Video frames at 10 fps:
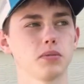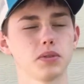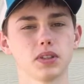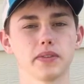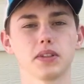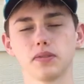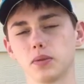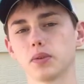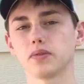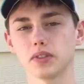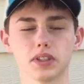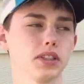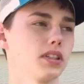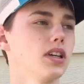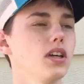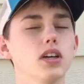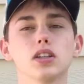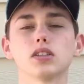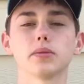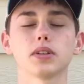specifically for fishing.
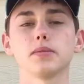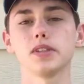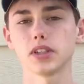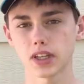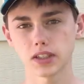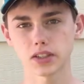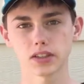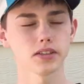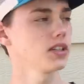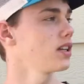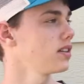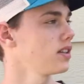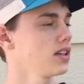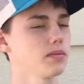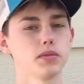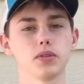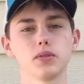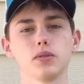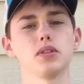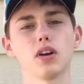So we're gonna be changing the channel name
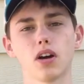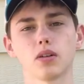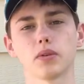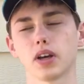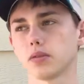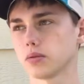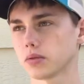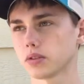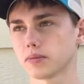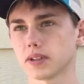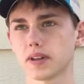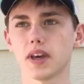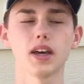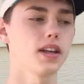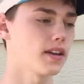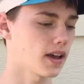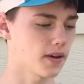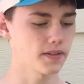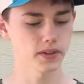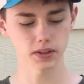to The Awkward Outdoorsman.
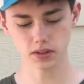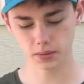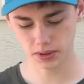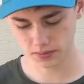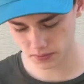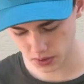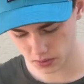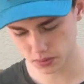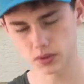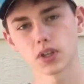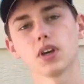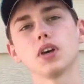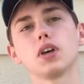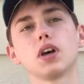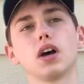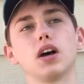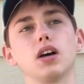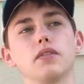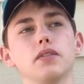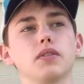Now, if you're a little bit confused,
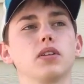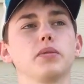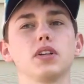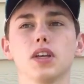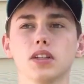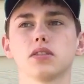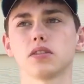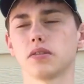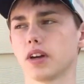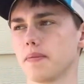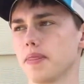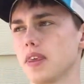if you follow me on Instagram,